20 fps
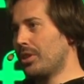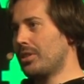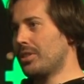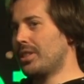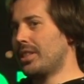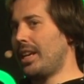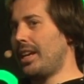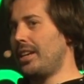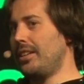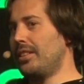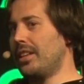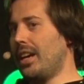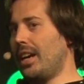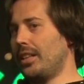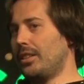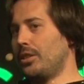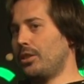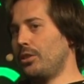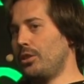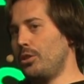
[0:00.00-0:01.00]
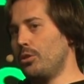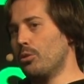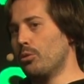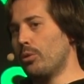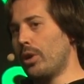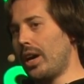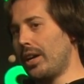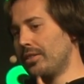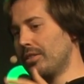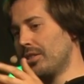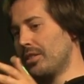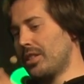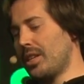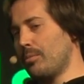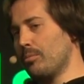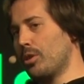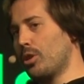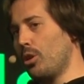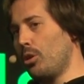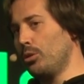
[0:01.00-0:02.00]
say that you run
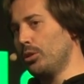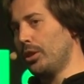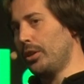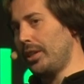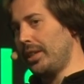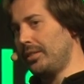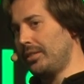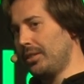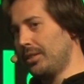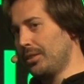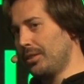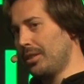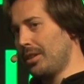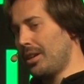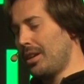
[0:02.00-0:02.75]
some code on it,